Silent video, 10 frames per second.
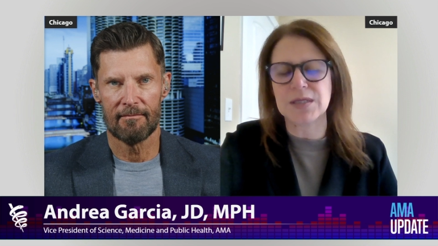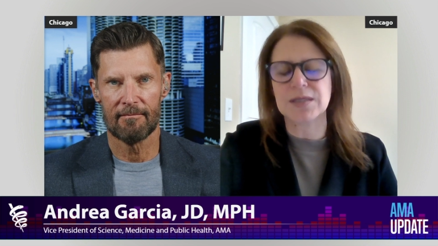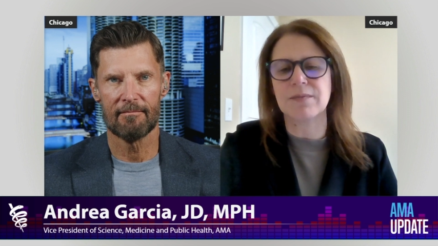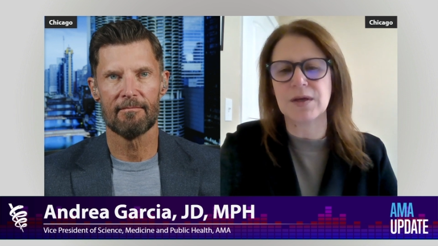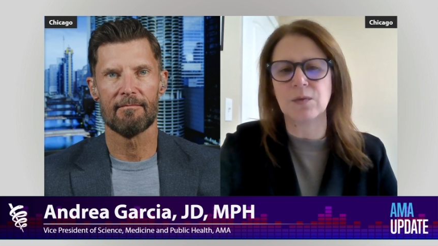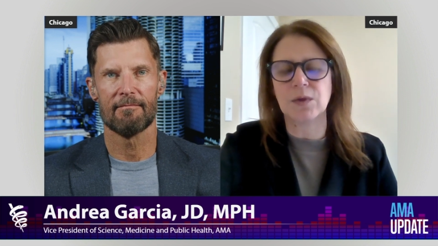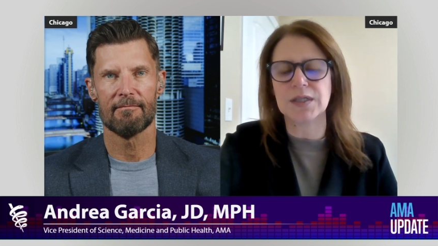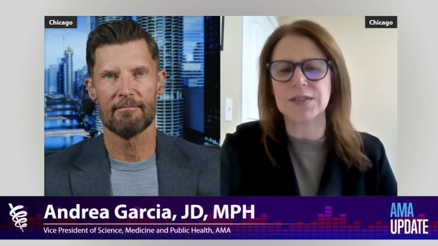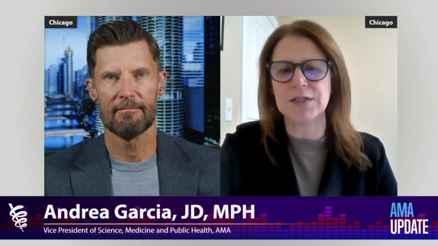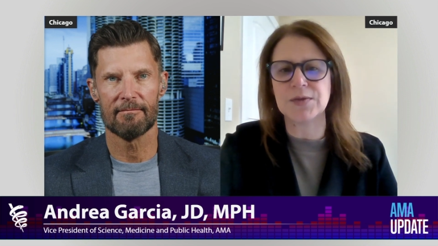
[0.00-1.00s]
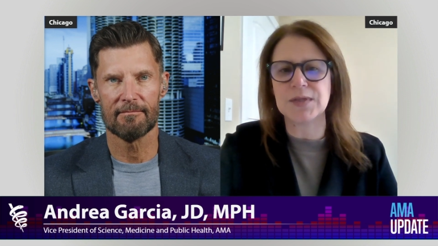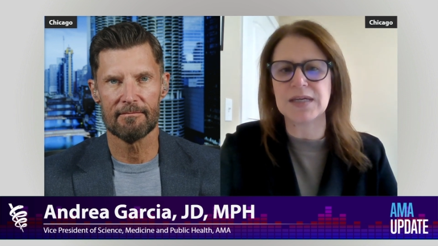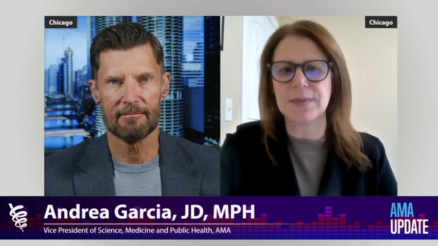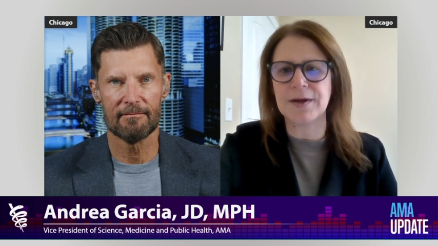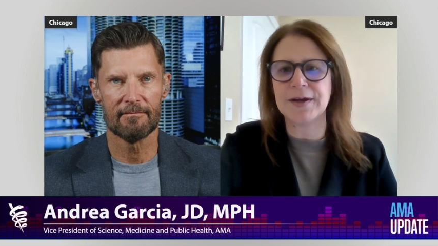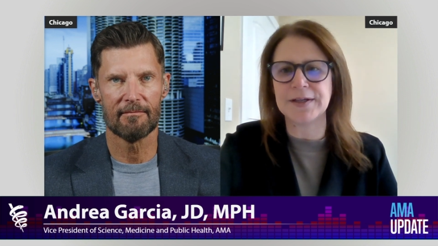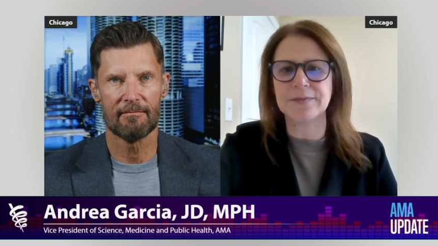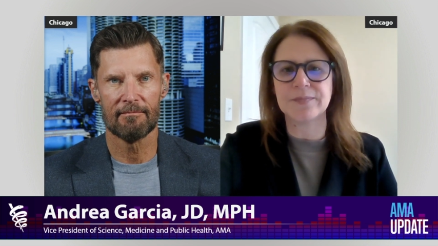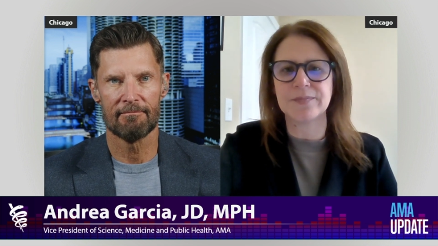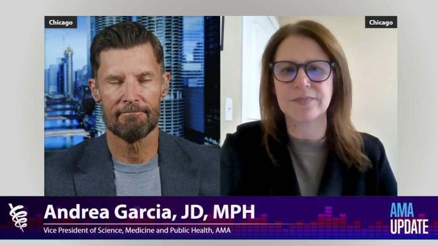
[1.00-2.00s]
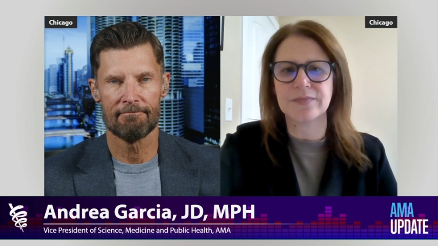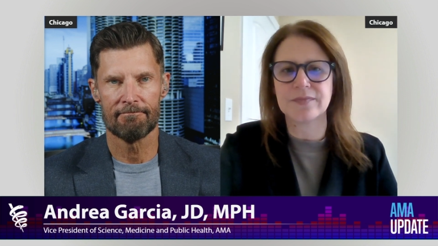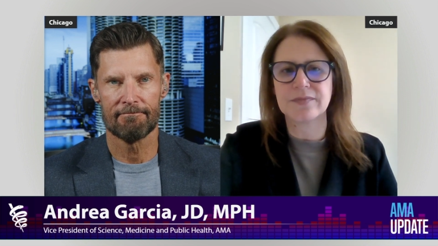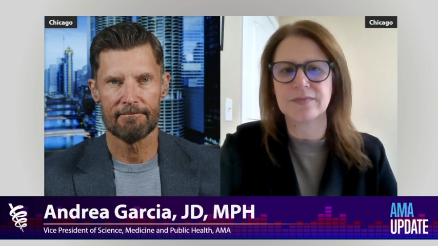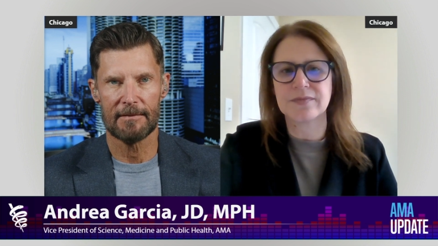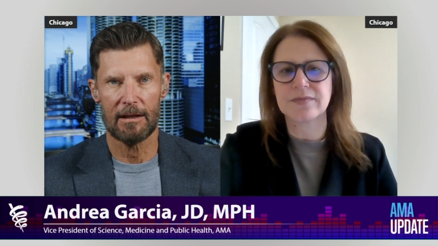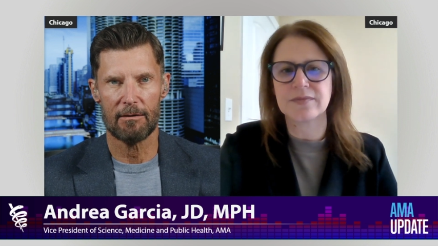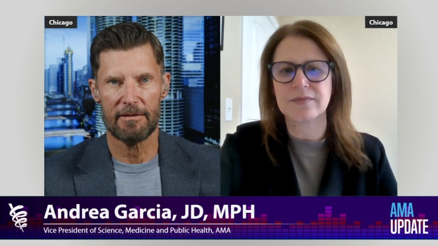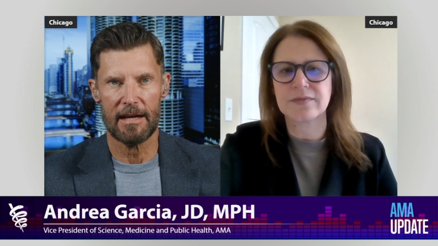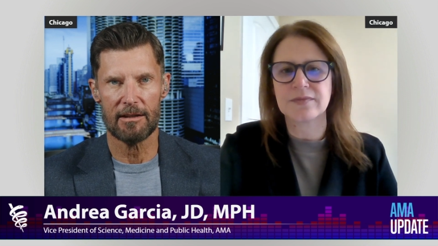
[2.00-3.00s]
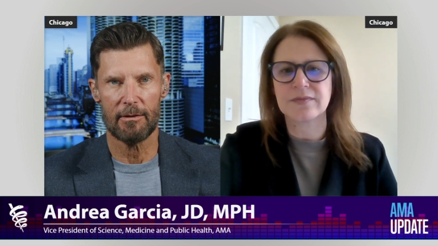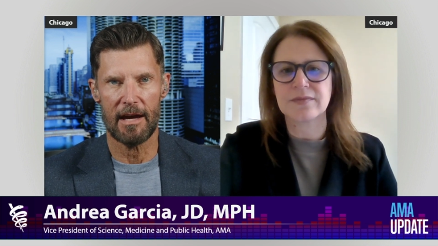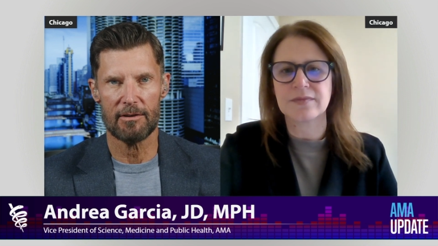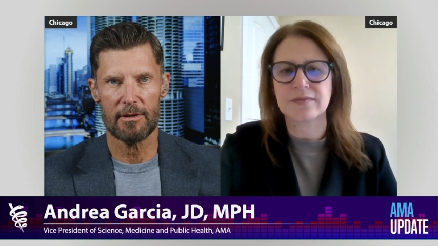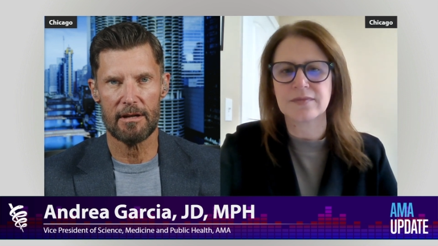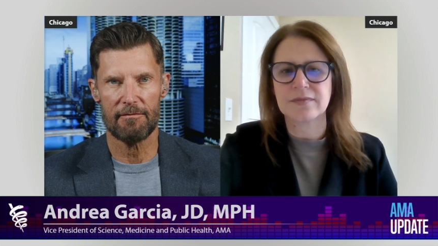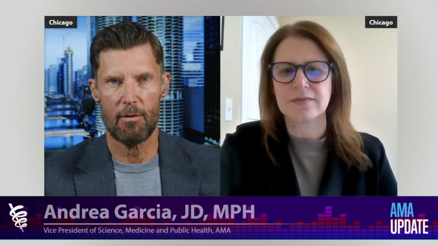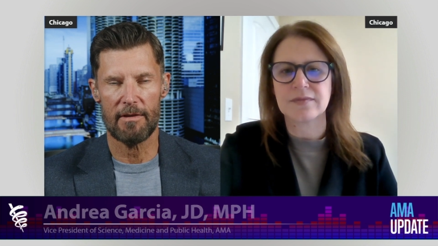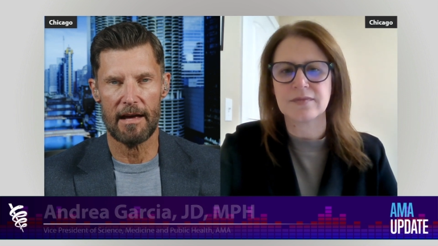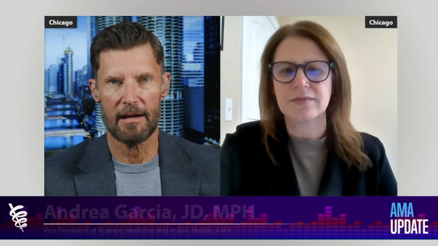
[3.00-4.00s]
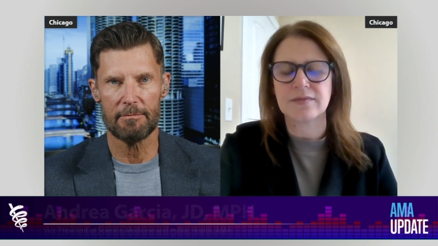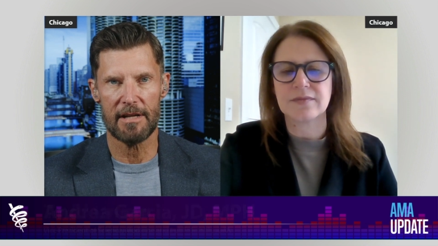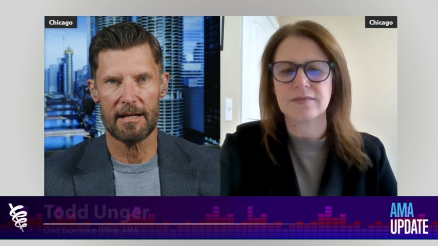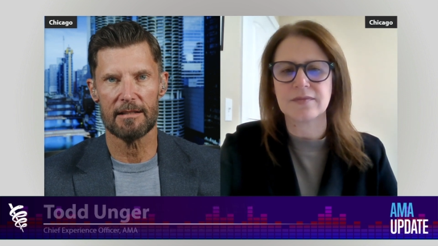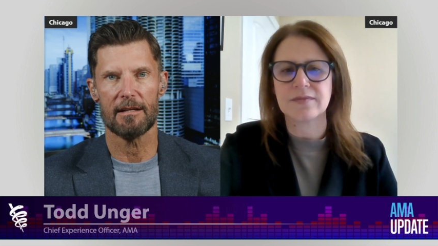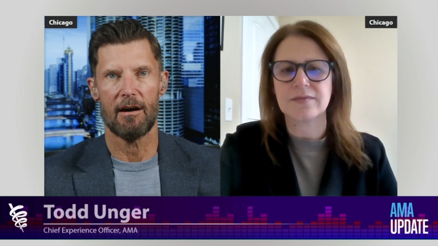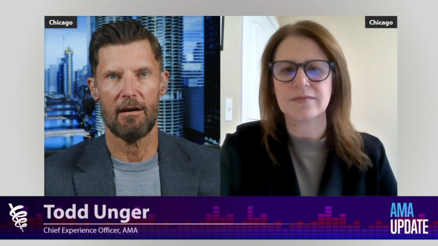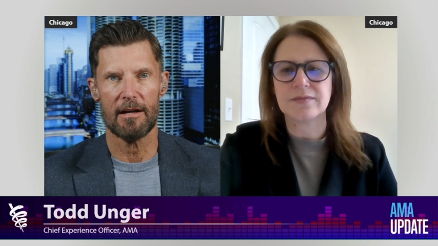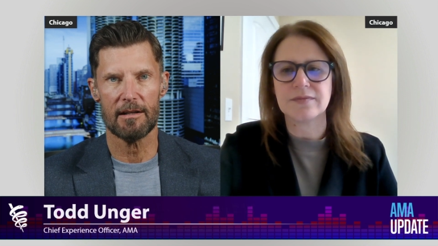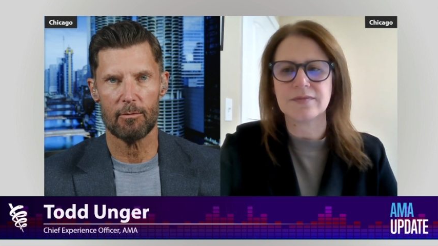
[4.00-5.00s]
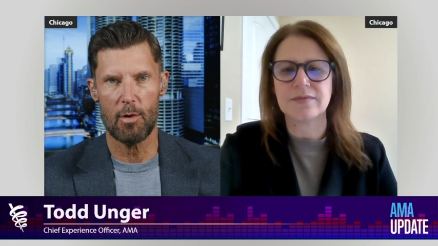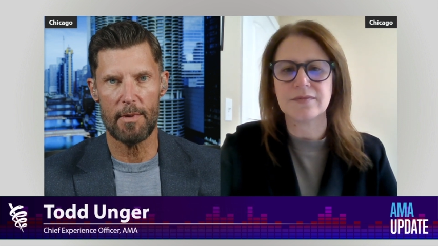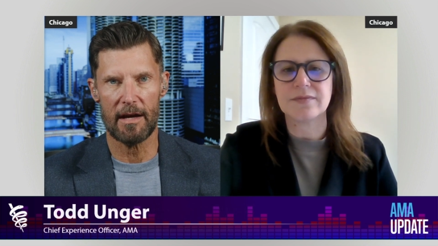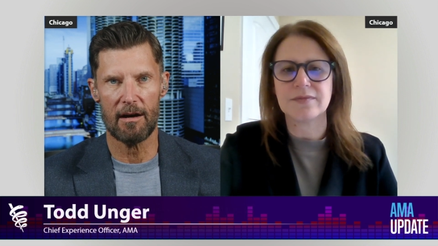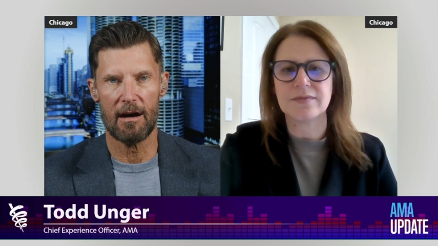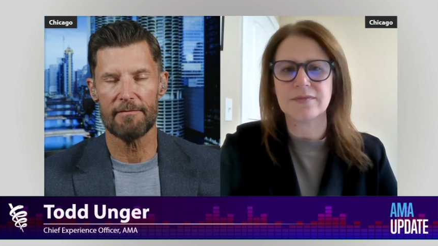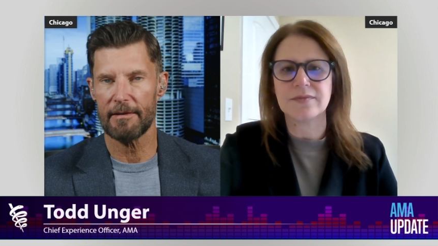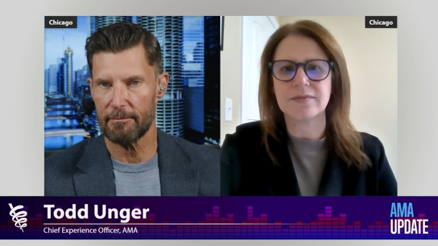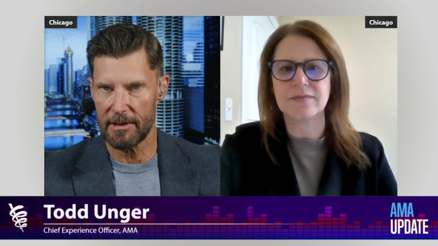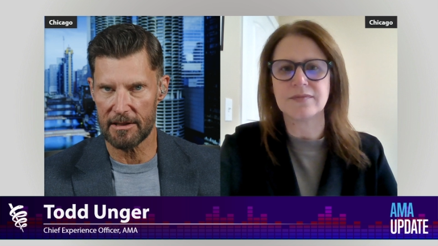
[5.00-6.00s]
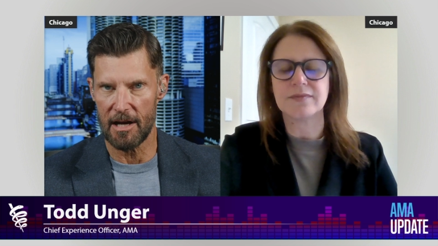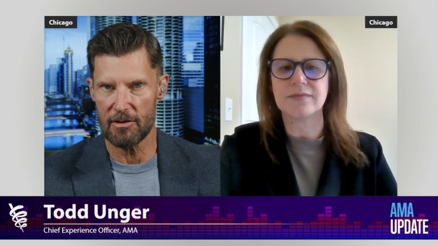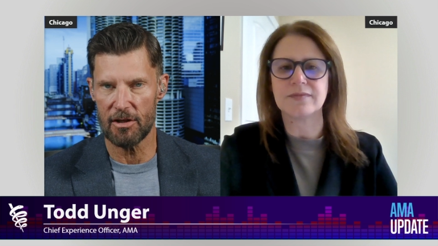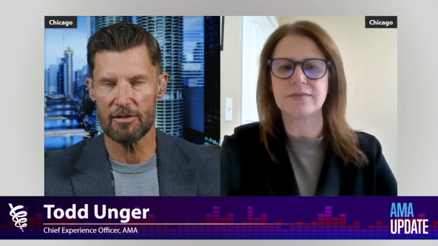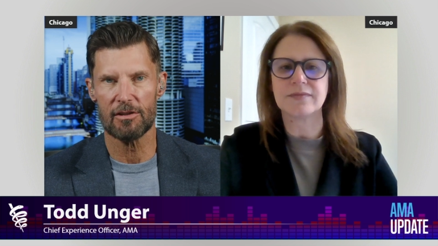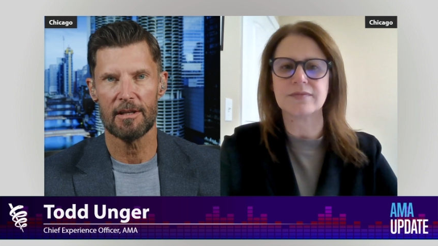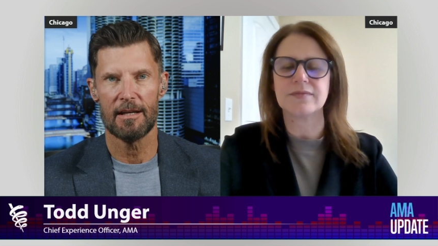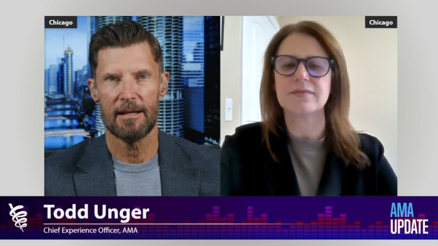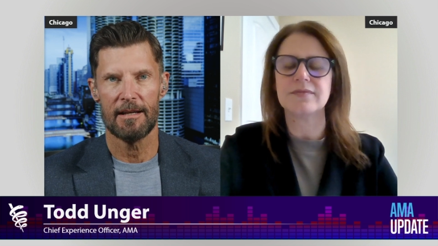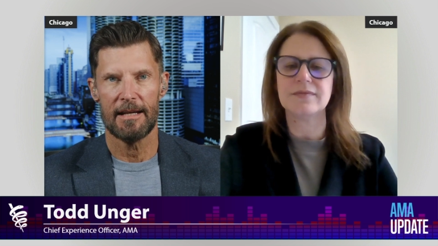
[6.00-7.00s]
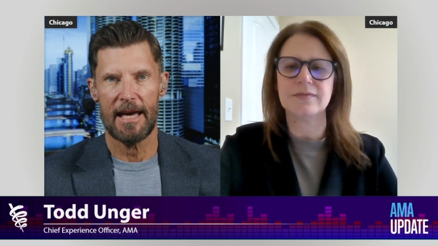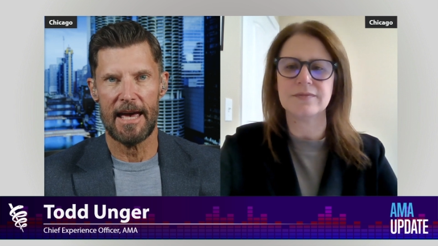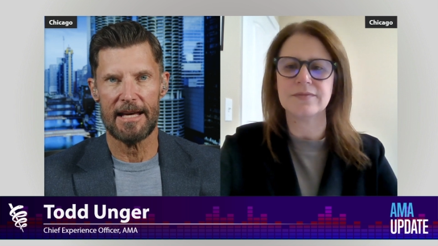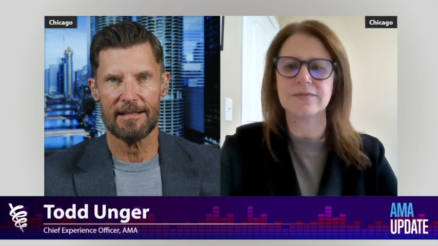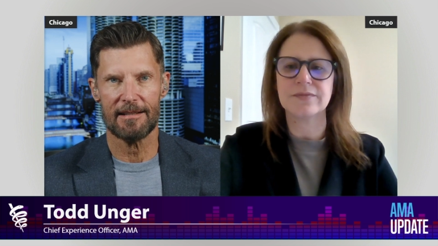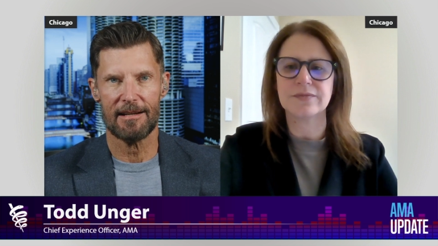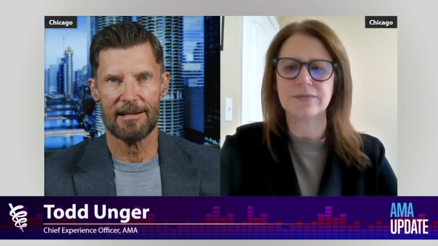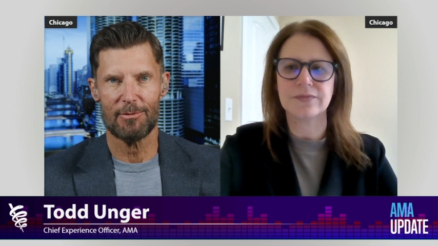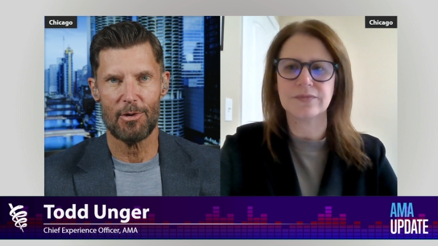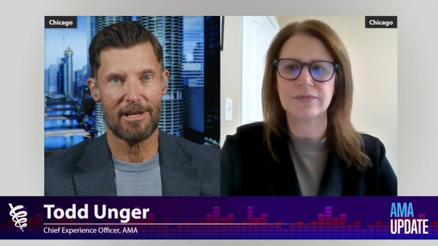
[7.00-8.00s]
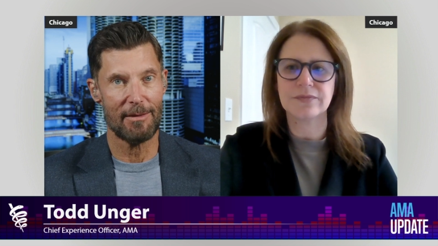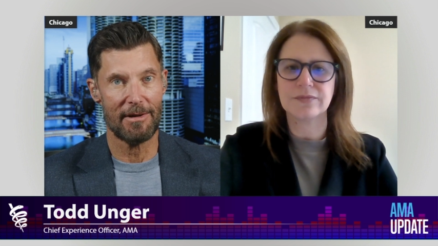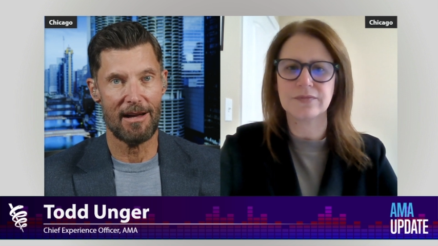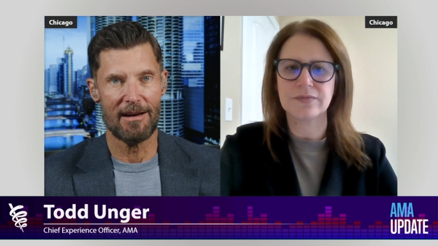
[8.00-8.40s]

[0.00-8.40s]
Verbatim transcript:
Speaker 1: something we'll continue to keep an eye on.
Speaker 2: Well, thank you, Andrea, for that update on whooping cough and pertussis. And uh, we'll keep an eye